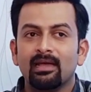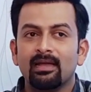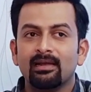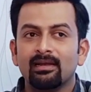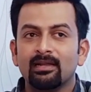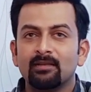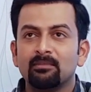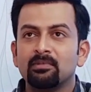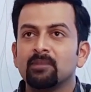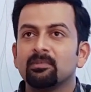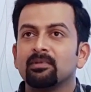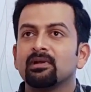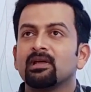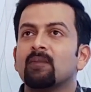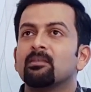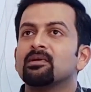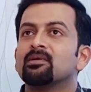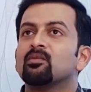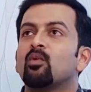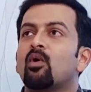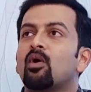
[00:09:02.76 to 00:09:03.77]
and let people
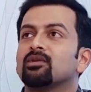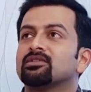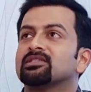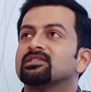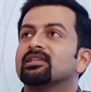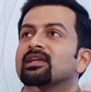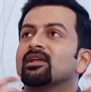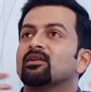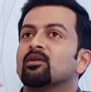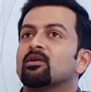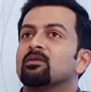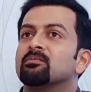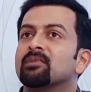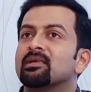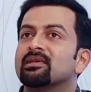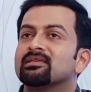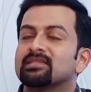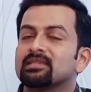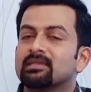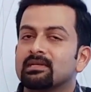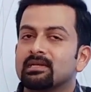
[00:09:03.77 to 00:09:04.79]
come and watch that on
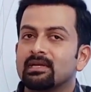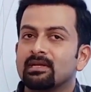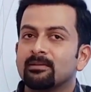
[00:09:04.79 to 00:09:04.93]
big screen.